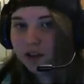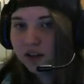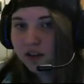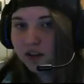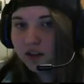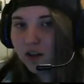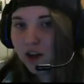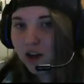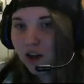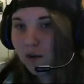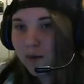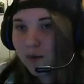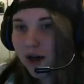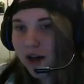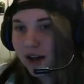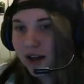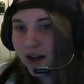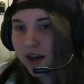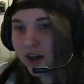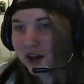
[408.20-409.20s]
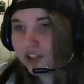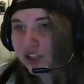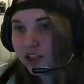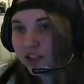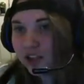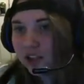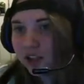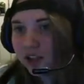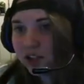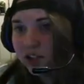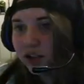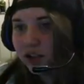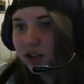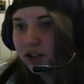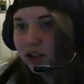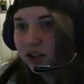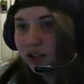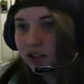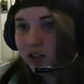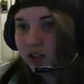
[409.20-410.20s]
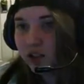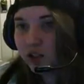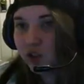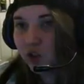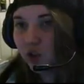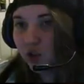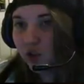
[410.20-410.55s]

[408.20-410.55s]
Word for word: Oh my gosh. Dude.